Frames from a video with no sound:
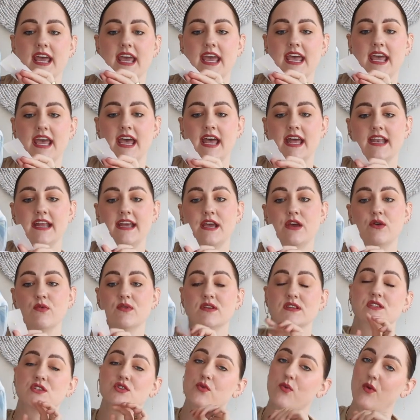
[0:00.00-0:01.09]
and it
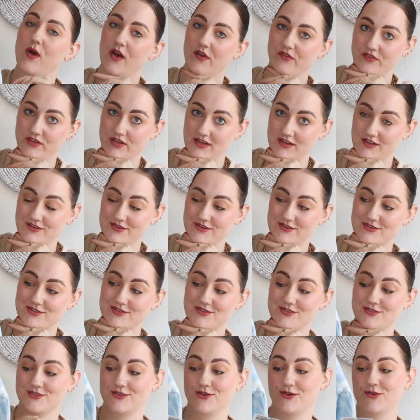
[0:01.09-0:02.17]
was $12,
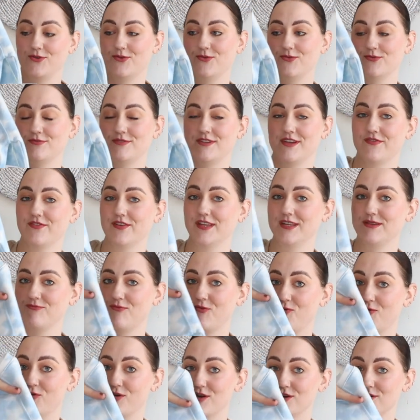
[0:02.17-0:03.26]
so definitely
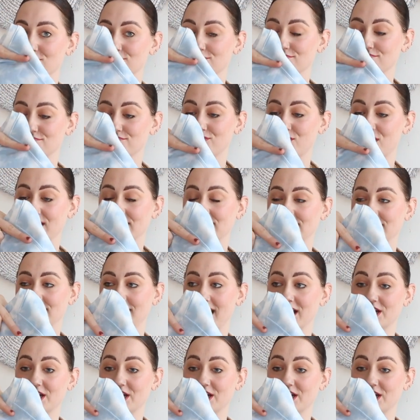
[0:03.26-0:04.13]
more pricey.